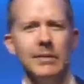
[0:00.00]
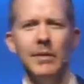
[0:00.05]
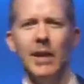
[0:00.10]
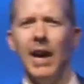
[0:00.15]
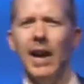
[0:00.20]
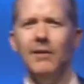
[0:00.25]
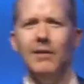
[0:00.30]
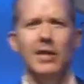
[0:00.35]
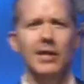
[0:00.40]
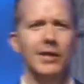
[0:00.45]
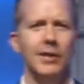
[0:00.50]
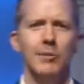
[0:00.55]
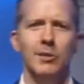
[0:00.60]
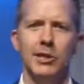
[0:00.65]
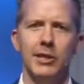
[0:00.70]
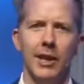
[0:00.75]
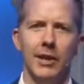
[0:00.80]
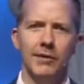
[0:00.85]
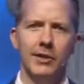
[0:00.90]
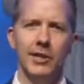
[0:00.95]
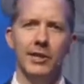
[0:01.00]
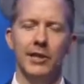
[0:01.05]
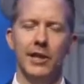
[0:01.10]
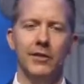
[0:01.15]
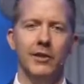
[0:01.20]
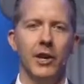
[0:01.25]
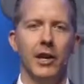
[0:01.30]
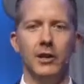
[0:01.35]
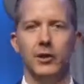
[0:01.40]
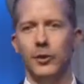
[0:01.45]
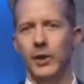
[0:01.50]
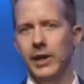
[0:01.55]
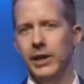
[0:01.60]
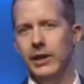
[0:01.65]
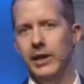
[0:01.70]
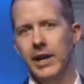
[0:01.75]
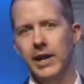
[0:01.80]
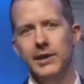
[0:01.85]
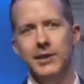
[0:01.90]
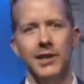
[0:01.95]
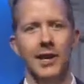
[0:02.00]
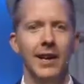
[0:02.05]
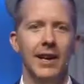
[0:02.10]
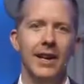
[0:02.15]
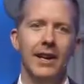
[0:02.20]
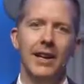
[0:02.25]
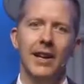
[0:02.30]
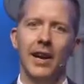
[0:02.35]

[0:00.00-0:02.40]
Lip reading: I've done some stuff since I've graduated, yes.